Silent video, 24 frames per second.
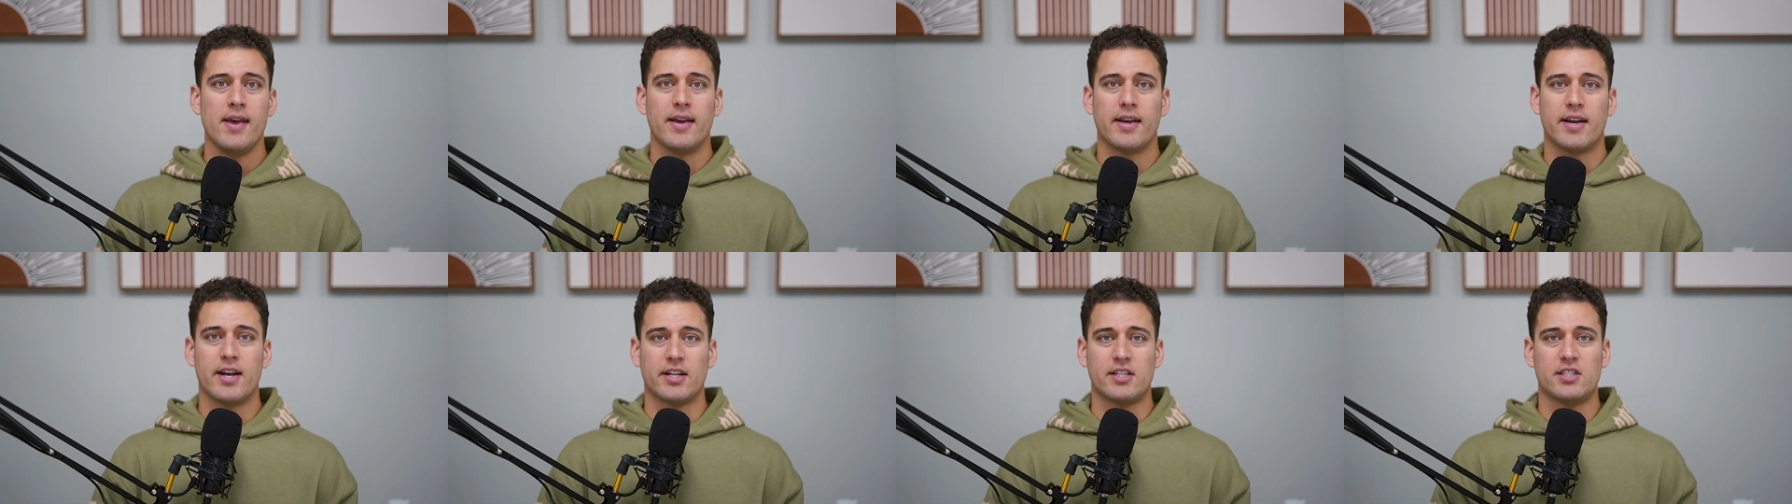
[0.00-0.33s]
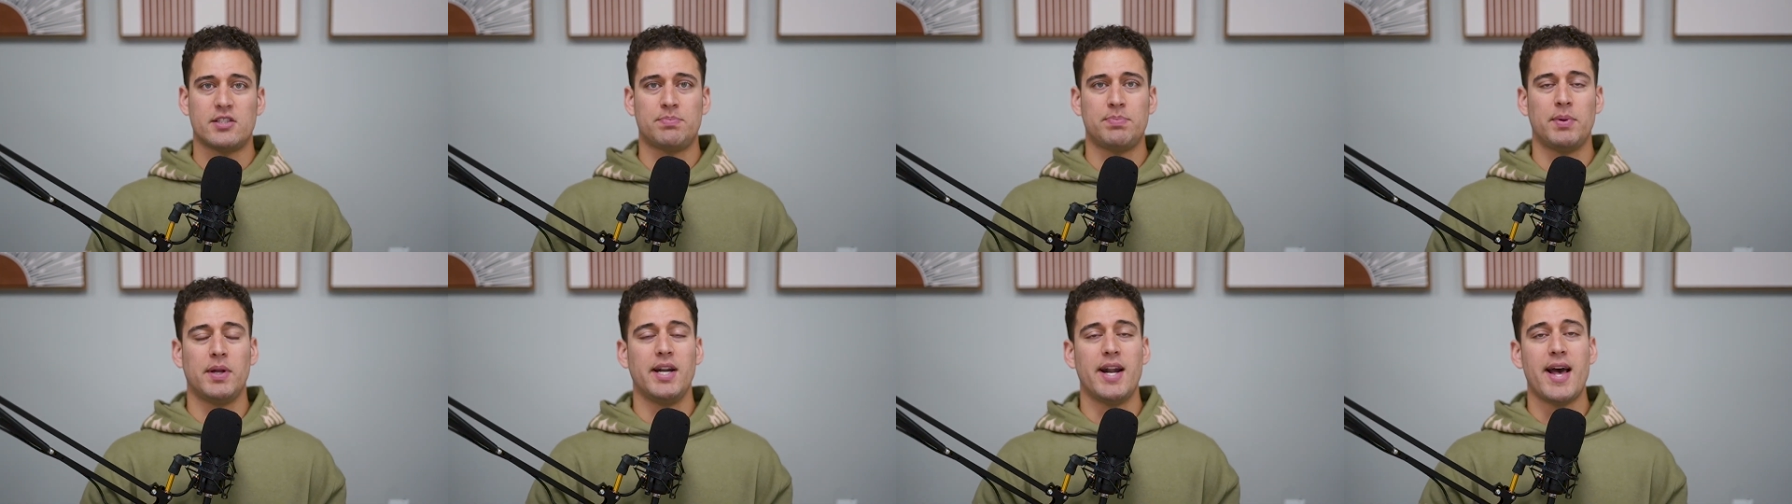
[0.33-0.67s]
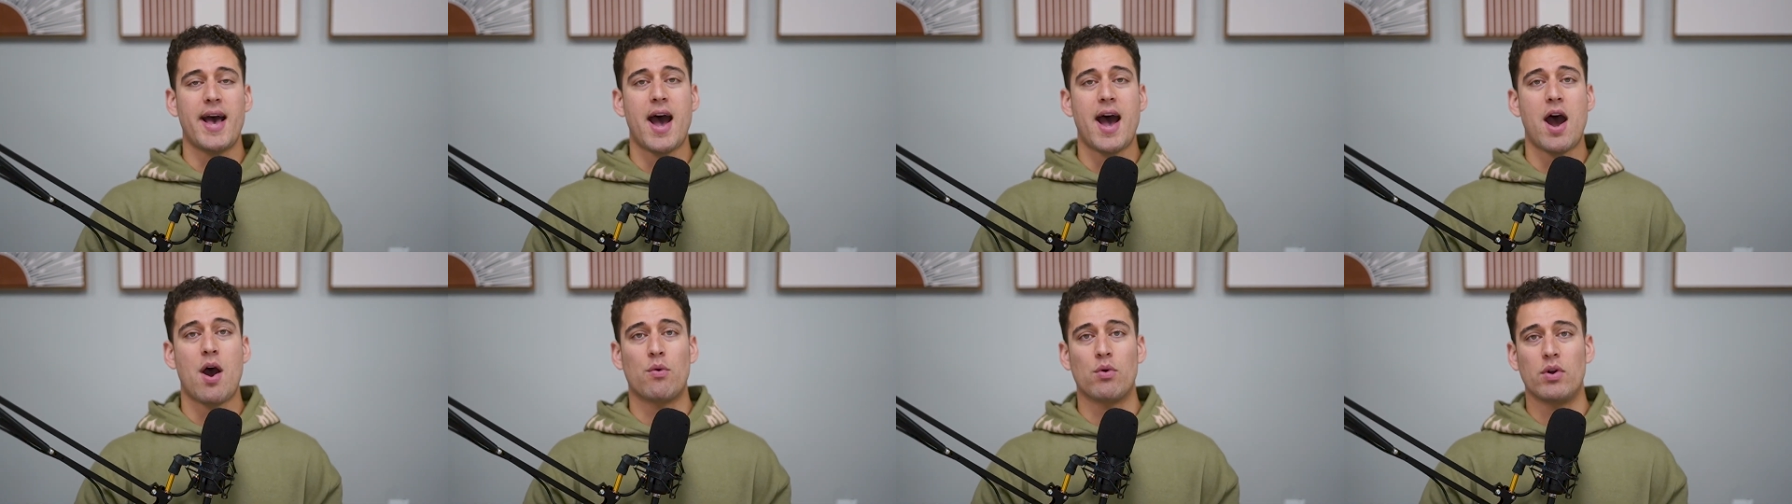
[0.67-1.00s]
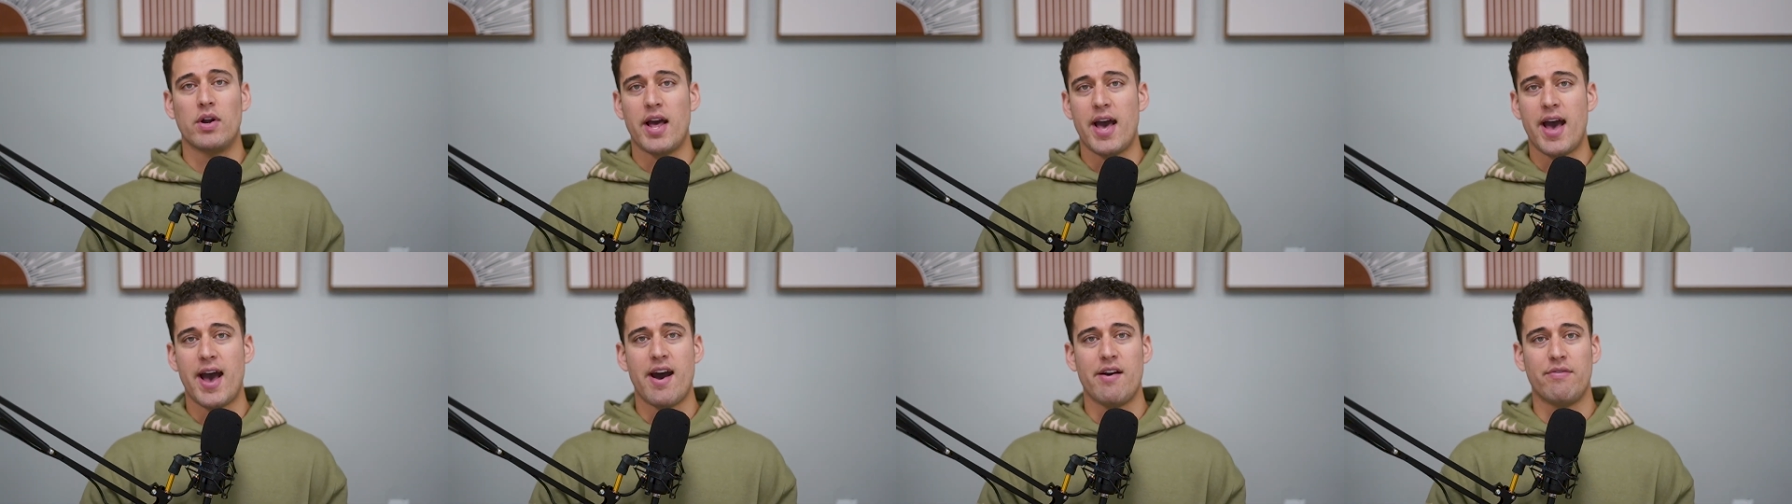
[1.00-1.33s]
Got to spend an hour and
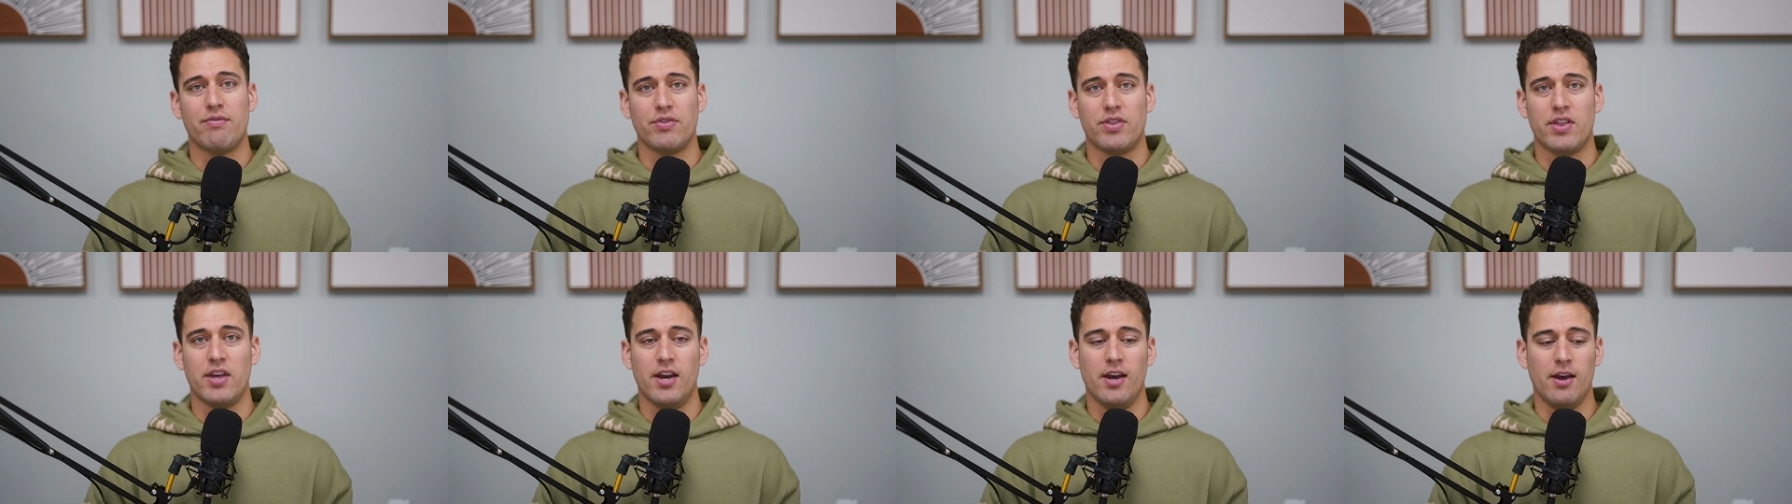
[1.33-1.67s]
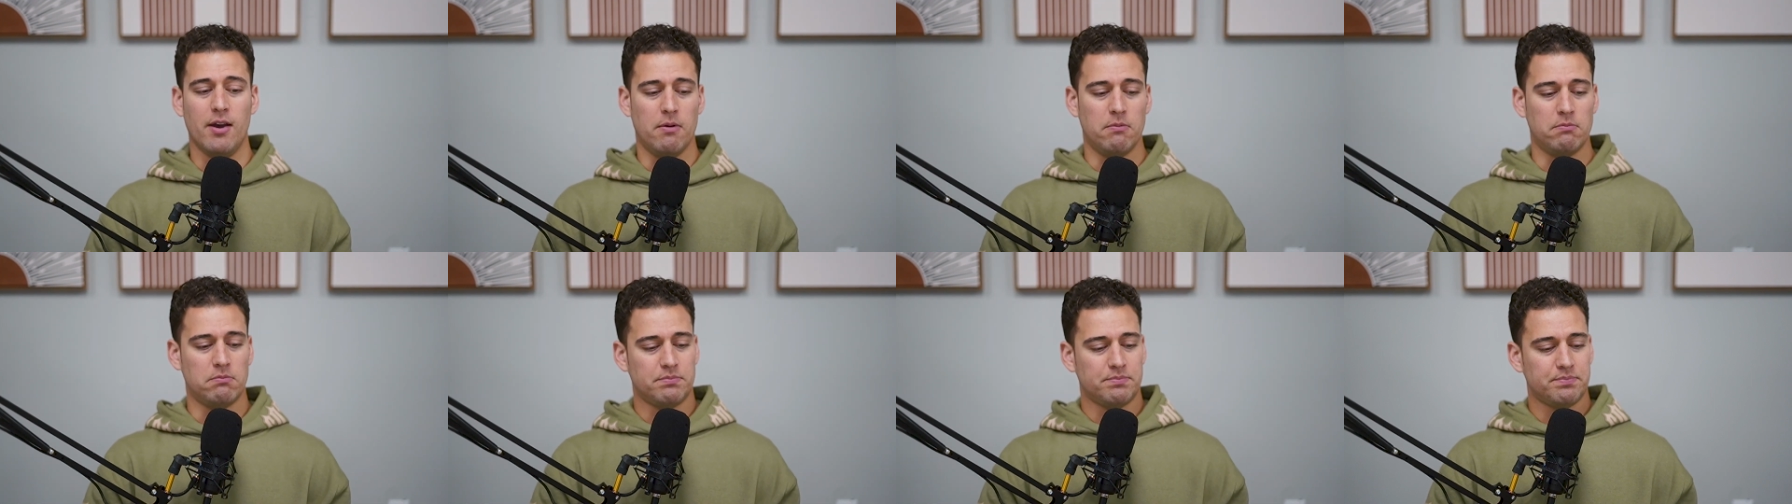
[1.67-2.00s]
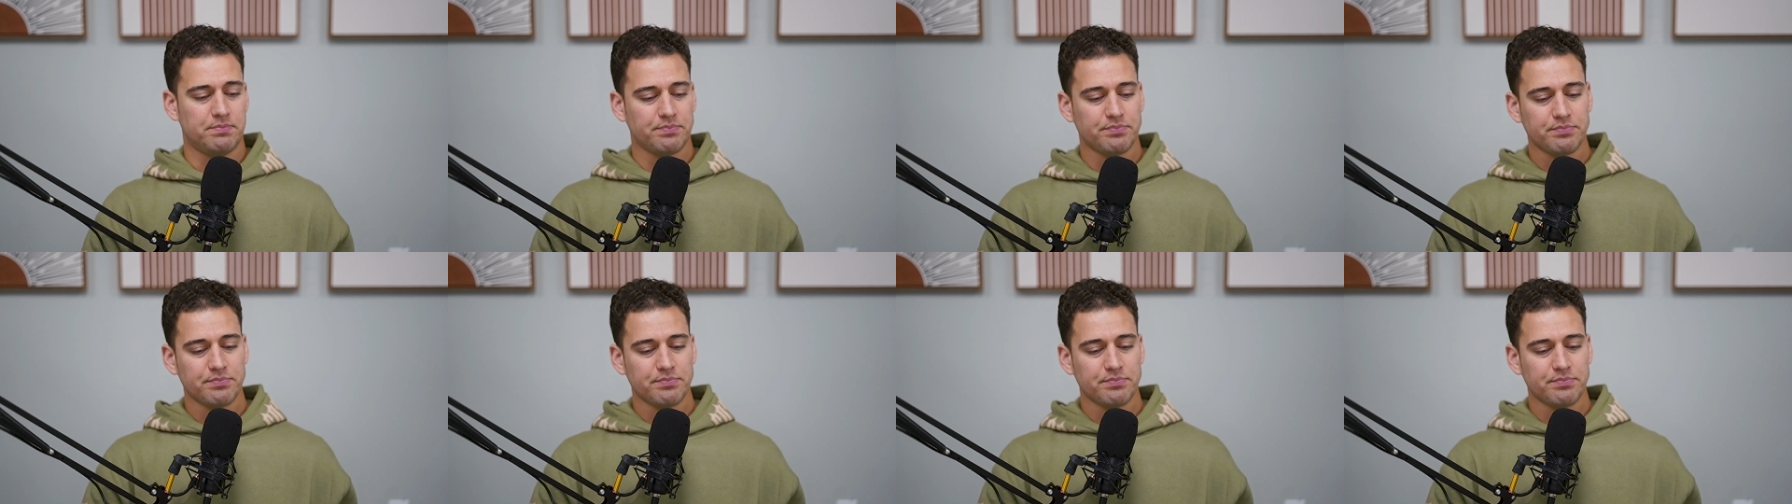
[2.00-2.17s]
a half with him.